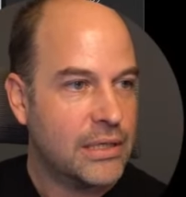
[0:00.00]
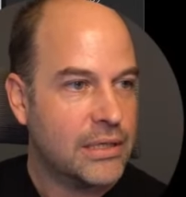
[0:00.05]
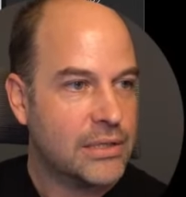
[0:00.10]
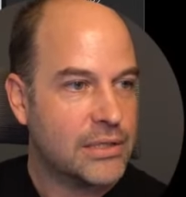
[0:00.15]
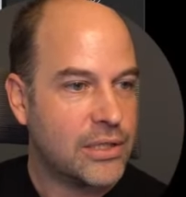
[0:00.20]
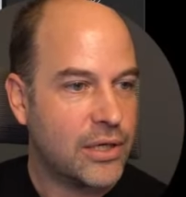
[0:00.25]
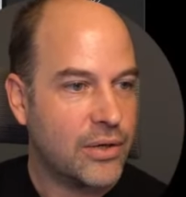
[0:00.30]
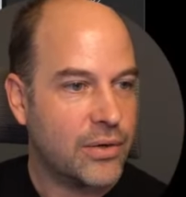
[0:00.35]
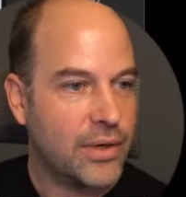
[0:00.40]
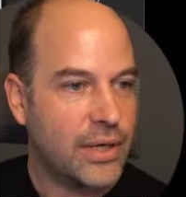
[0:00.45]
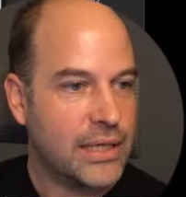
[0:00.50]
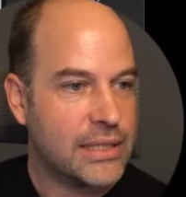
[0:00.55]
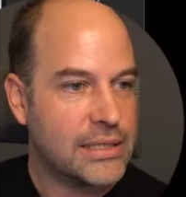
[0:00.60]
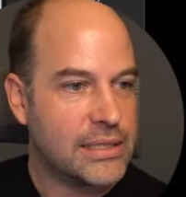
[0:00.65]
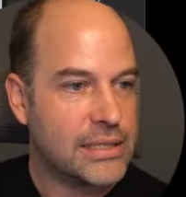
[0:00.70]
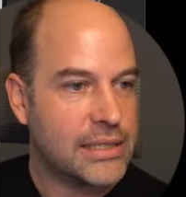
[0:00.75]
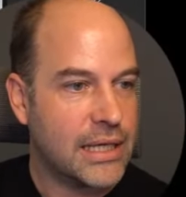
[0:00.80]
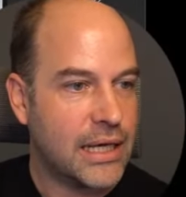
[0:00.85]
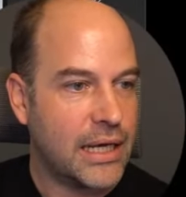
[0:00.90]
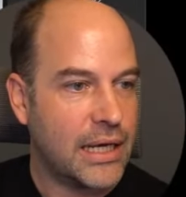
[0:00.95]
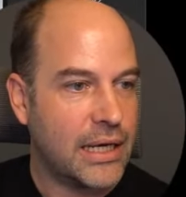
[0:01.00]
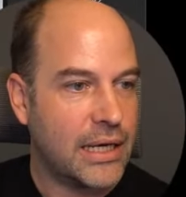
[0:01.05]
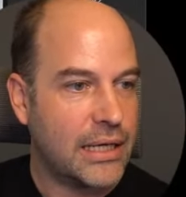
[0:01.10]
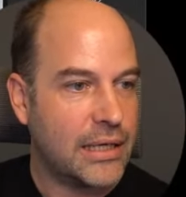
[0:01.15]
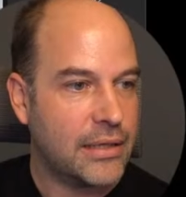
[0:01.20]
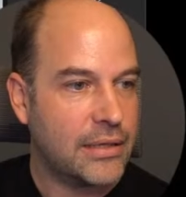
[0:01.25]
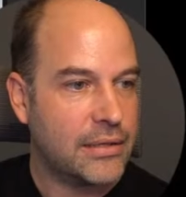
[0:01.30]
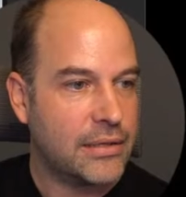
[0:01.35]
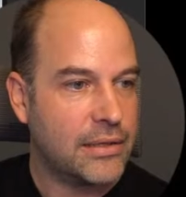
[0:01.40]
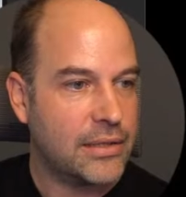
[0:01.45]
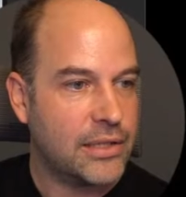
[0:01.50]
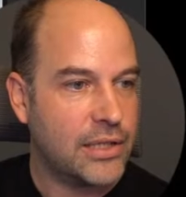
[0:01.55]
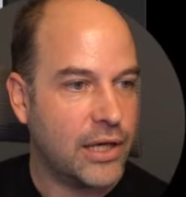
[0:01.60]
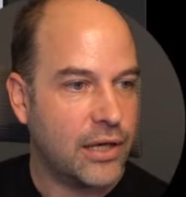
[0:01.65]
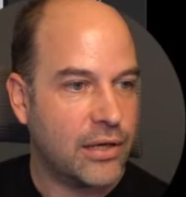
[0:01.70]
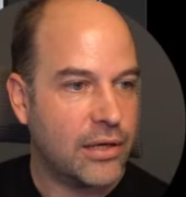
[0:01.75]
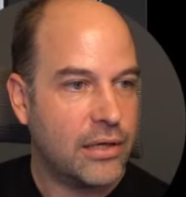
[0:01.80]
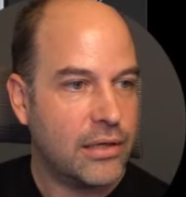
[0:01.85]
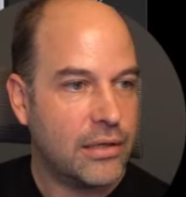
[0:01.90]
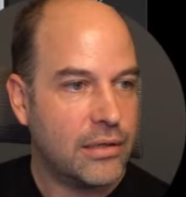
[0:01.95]
So let's say
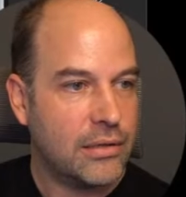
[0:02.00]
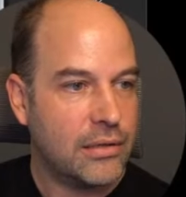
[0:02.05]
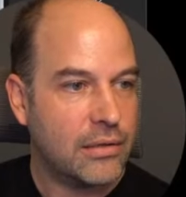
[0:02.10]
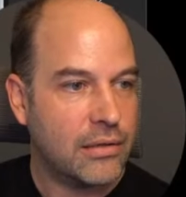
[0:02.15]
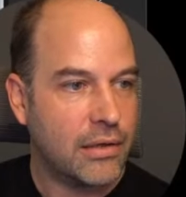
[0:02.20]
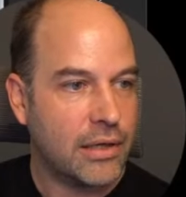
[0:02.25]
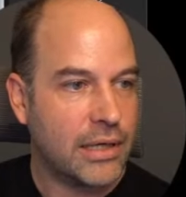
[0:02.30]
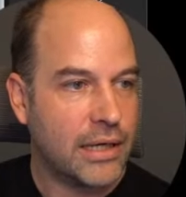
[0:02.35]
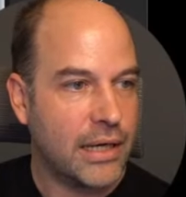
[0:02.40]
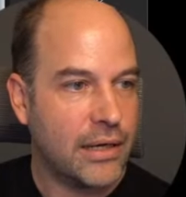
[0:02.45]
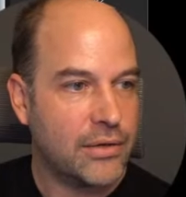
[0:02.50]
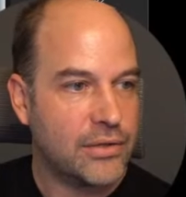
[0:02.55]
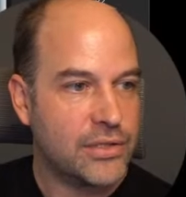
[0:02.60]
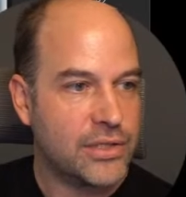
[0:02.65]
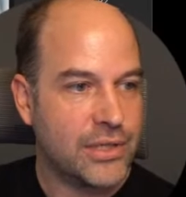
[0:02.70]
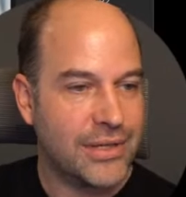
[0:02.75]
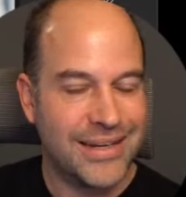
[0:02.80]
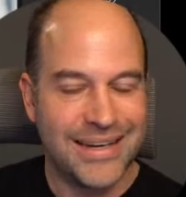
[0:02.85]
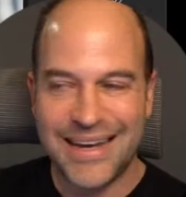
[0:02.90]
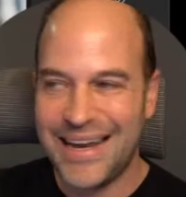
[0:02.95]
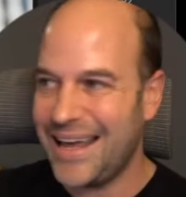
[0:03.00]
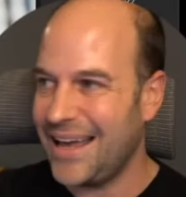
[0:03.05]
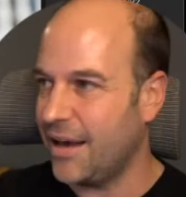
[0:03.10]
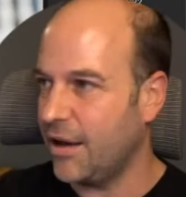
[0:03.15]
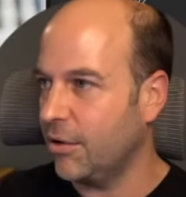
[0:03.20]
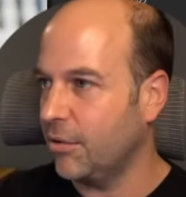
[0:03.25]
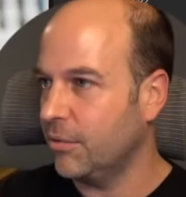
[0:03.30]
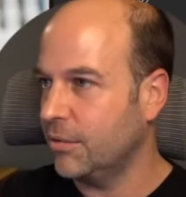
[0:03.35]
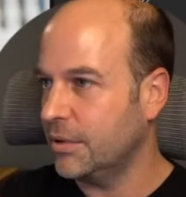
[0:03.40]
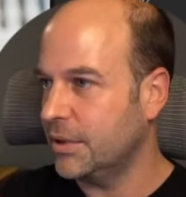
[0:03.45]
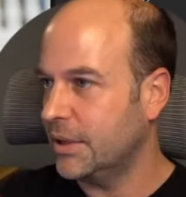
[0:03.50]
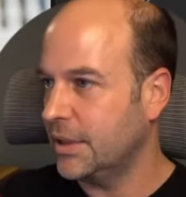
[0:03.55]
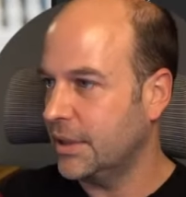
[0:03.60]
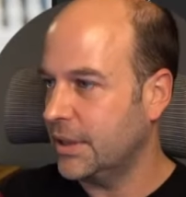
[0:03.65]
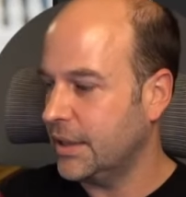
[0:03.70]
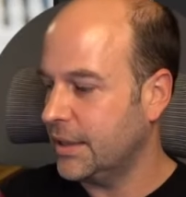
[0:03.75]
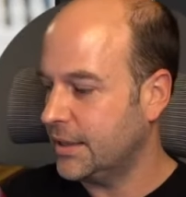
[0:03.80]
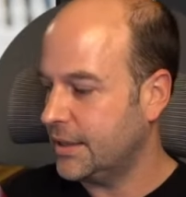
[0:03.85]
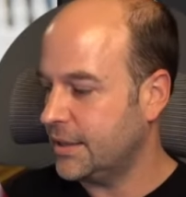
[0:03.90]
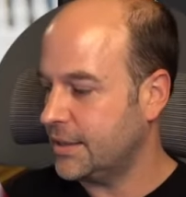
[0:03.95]
done, like now. So now
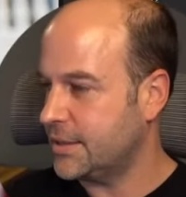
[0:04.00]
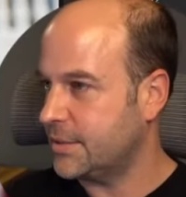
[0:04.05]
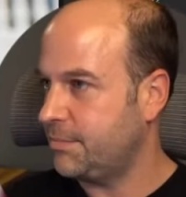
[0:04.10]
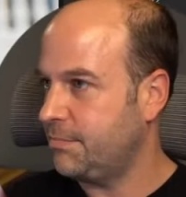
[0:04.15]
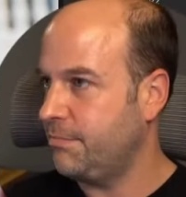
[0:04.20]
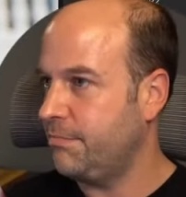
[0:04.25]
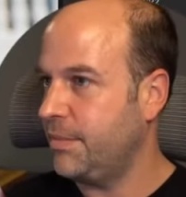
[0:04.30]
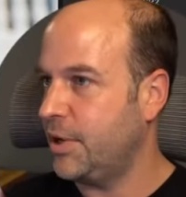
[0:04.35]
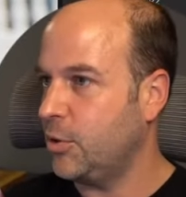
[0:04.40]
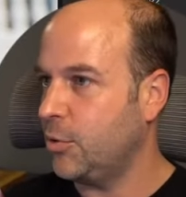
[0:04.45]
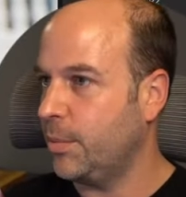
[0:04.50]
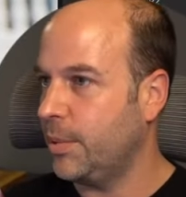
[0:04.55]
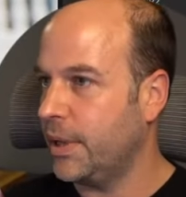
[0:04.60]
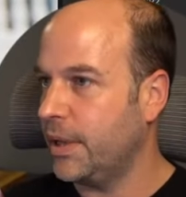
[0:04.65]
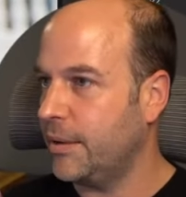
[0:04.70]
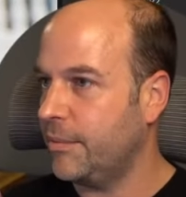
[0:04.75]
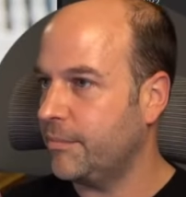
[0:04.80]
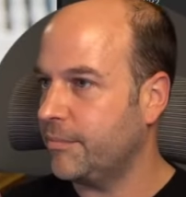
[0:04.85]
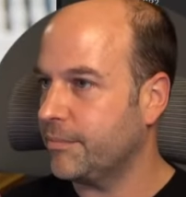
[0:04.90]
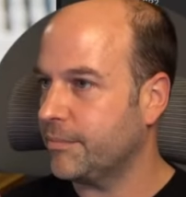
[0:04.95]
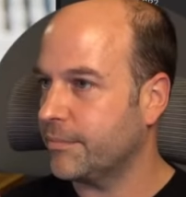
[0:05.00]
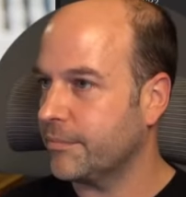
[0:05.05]
this middle bit